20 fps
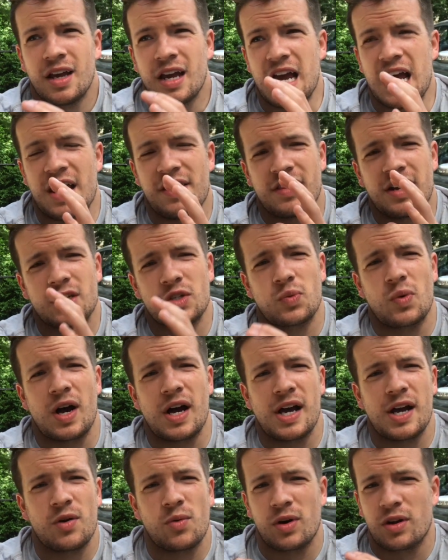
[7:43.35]
and that's
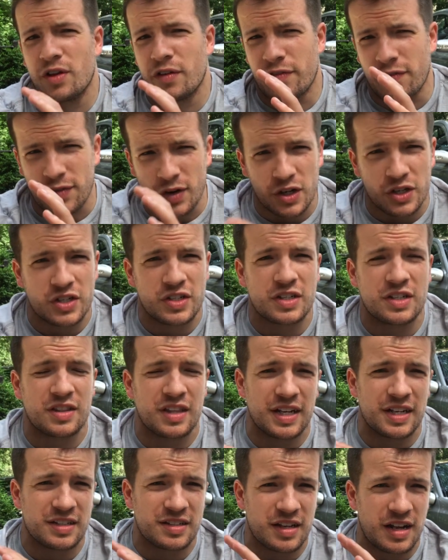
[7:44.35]
why one of the first
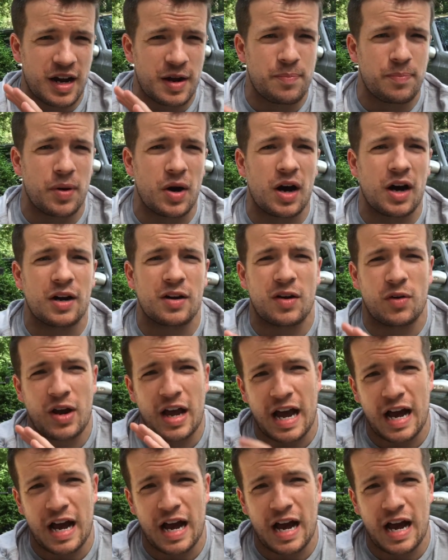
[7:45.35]
things that I bought